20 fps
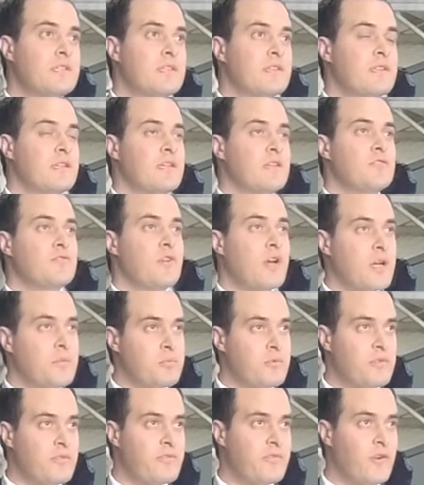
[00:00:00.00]
in the trade
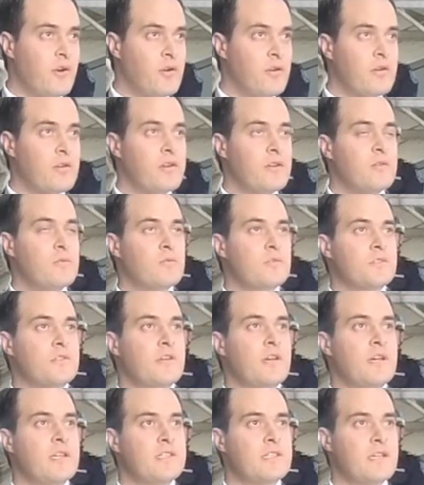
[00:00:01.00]
portfolio and also
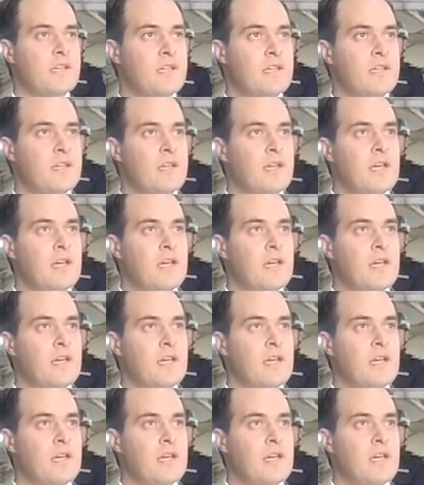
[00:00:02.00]
as a